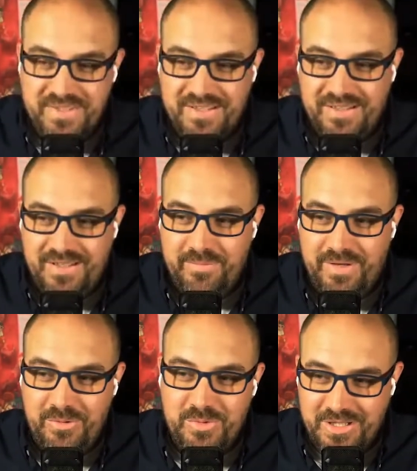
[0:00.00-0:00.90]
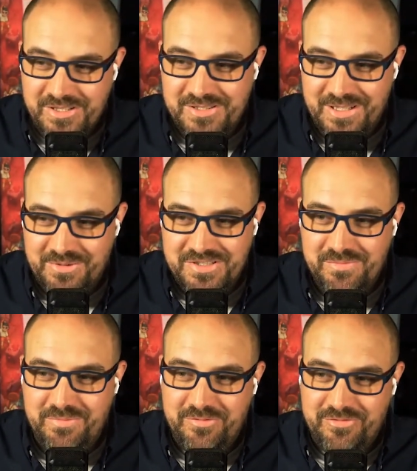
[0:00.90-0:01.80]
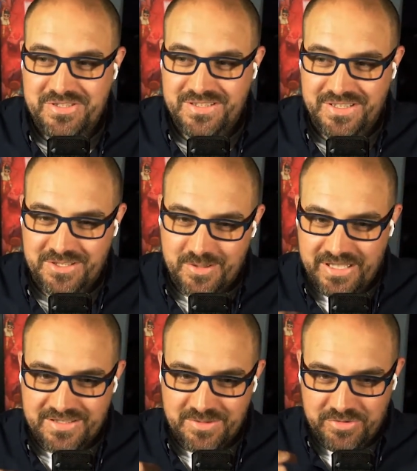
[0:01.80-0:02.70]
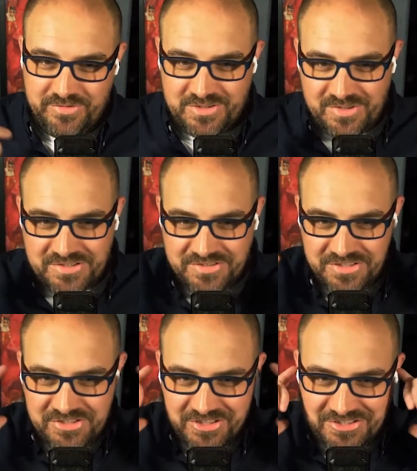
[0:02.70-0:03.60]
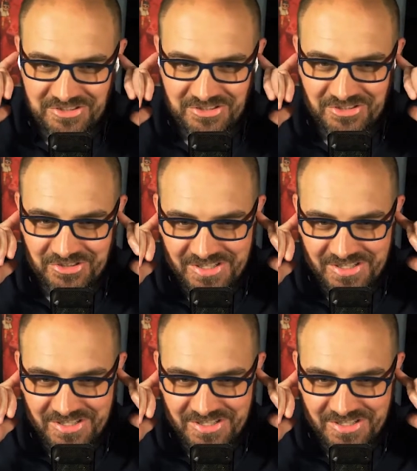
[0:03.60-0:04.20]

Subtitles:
I will answer that question, but first I'd like to go back to the previous question that Justin just addressed,